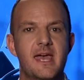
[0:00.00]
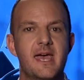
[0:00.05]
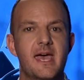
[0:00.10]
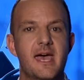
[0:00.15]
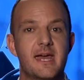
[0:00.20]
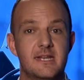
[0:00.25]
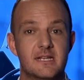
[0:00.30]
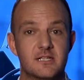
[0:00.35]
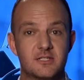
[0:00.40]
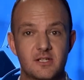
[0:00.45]

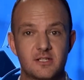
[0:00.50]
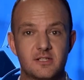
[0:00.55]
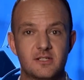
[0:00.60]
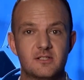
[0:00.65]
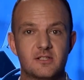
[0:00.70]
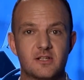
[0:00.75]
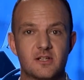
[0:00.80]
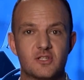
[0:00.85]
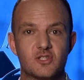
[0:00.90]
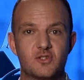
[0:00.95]
and in certain
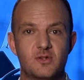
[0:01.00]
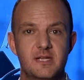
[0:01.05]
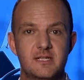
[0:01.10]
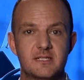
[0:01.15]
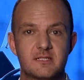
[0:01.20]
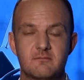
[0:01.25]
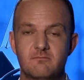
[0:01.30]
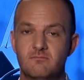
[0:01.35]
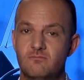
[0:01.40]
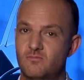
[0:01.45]

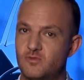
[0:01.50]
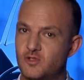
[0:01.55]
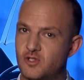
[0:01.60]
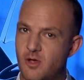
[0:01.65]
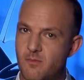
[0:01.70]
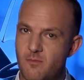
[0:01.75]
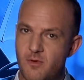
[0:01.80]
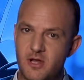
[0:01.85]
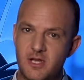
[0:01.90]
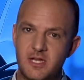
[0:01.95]
countries,
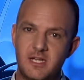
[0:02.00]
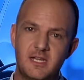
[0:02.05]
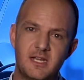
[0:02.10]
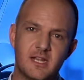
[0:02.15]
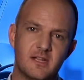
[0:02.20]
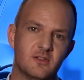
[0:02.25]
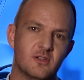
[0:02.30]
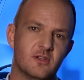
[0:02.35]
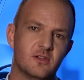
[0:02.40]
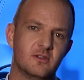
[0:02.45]
Germany
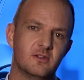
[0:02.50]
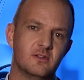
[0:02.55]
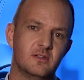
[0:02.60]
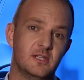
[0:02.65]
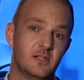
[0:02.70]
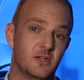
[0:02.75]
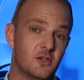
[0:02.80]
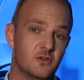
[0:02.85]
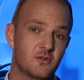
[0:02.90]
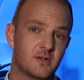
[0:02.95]
and
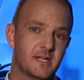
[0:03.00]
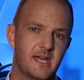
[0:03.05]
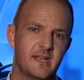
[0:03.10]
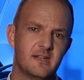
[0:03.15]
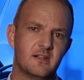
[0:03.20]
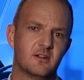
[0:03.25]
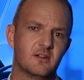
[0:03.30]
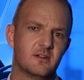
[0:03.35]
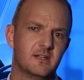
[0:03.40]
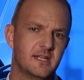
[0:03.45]
in the UK
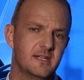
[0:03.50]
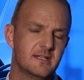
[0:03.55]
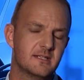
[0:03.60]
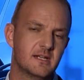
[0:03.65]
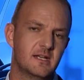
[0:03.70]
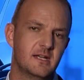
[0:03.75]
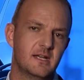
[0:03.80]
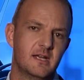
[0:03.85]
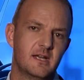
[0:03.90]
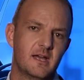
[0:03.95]
included,
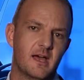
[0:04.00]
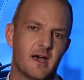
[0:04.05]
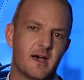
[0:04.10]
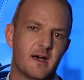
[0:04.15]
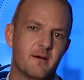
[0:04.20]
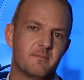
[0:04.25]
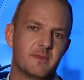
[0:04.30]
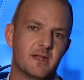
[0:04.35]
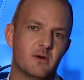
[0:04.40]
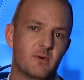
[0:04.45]

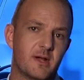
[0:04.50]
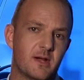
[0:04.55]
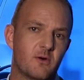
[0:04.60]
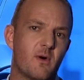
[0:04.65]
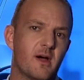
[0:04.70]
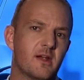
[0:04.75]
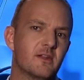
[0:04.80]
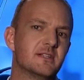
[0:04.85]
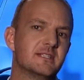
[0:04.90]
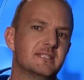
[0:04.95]

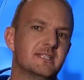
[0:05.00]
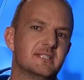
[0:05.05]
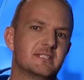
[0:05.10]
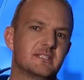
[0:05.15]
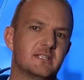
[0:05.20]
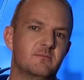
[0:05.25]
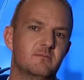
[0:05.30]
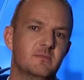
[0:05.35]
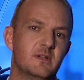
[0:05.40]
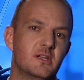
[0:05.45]
require the
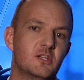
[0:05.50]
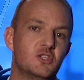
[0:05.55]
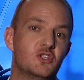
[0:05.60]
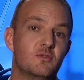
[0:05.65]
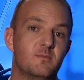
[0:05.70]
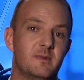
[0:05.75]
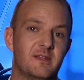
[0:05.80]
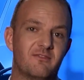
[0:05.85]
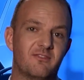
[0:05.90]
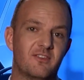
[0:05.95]
system to
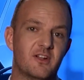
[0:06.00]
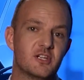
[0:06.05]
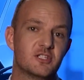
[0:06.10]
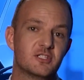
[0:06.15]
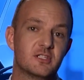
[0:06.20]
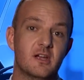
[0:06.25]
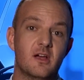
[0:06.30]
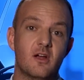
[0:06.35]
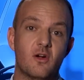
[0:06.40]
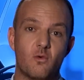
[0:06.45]
be
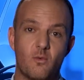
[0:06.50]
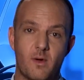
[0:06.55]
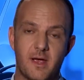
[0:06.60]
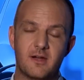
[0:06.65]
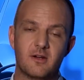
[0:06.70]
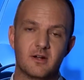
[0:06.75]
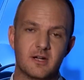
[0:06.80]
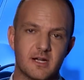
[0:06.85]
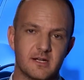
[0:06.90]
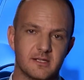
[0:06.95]
flushed
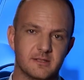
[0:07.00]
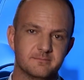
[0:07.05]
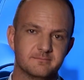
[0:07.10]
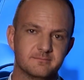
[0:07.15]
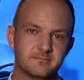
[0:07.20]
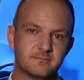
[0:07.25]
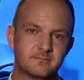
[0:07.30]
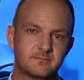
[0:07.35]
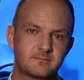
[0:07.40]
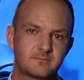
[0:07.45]
regularly.
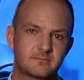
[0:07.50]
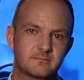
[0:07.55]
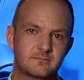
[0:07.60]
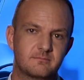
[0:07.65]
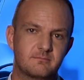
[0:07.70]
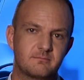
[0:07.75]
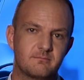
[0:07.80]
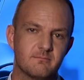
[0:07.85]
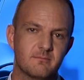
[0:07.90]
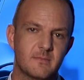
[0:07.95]

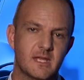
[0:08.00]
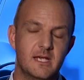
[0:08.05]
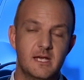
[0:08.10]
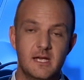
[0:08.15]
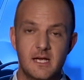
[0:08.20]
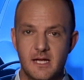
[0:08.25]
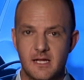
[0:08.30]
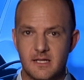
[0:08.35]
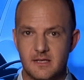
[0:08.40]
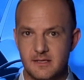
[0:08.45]

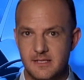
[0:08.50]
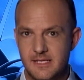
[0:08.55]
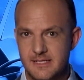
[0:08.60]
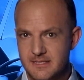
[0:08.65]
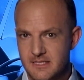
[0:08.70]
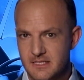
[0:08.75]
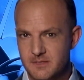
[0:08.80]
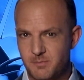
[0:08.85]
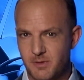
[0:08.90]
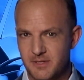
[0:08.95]
This
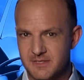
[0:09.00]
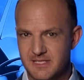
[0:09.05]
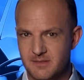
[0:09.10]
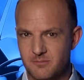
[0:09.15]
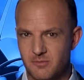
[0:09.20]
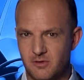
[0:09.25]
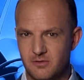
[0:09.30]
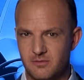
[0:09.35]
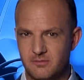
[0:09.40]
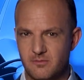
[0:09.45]
is
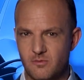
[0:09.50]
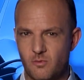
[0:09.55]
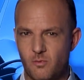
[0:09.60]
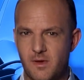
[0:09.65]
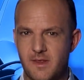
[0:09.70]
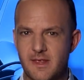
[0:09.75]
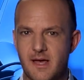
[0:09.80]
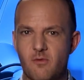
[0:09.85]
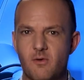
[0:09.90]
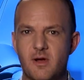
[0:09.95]
possible
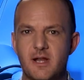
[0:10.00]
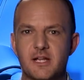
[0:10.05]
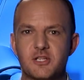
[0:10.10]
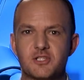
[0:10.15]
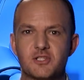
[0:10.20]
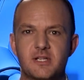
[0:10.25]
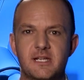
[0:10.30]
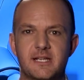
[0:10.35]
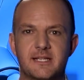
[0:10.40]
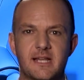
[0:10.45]
with our
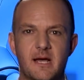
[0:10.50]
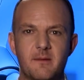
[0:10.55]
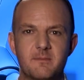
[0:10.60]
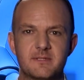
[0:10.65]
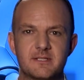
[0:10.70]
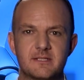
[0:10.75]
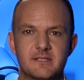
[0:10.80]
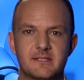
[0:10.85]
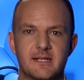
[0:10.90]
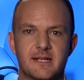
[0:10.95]
electronic
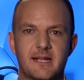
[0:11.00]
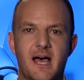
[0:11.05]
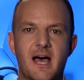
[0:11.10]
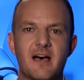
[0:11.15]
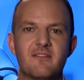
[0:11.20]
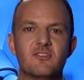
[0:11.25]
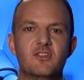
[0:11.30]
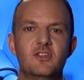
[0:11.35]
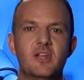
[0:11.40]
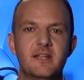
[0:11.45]
taps that
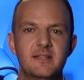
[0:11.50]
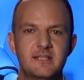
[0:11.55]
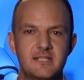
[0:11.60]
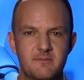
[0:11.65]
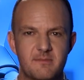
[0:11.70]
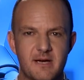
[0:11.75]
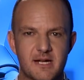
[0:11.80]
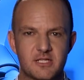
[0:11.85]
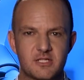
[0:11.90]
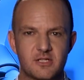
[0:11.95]
have an
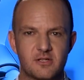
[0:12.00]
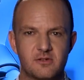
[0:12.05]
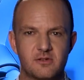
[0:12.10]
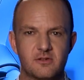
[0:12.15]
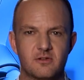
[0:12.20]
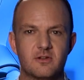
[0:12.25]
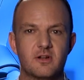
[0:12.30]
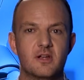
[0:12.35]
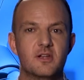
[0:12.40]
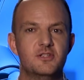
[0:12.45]

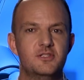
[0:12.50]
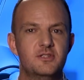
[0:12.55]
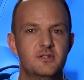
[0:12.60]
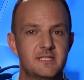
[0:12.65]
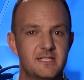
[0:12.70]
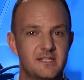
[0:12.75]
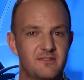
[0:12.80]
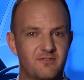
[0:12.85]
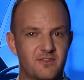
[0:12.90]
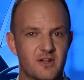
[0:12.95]
antibacterial
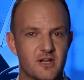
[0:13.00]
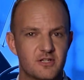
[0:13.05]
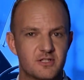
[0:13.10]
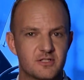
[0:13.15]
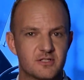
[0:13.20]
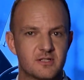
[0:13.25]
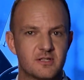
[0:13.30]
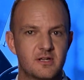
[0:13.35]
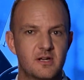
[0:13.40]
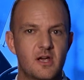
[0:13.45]
duty
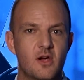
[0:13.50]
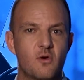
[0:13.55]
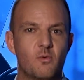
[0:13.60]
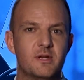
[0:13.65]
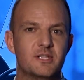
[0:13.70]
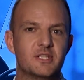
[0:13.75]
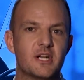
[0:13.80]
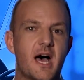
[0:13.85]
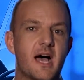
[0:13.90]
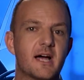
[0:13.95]
flush,
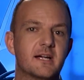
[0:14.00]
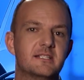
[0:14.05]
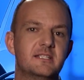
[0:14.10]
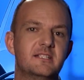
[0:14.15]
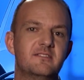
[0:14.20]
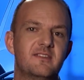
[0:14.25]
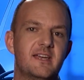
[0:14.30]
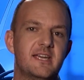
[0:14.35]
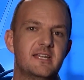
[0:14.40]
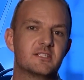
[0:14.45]
which
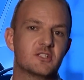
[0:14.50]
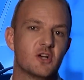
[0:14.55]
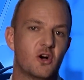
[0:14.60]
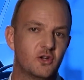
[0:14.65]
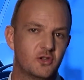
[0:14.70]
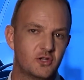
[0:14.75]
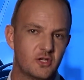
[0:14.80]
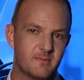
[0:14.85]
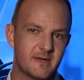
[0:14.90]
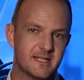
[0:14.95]
activates
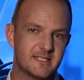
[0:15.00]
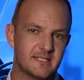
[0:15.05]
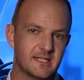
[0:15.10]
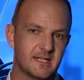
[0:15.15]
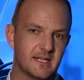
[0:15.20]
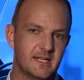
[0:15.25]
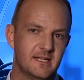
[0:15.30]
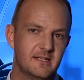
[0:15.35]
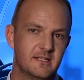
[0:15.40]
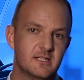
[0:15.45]

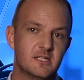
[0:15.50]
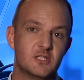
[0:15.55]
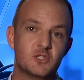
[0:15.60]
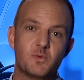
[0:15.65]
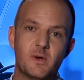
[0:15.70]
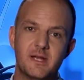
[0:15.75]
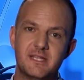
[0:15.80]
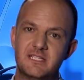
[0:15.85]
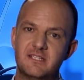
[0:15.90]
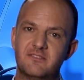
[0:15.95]
automatically
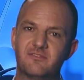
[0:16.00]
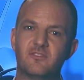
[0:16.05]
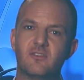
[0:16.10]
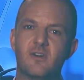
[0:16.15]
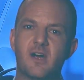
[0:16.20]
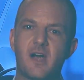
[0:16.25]
24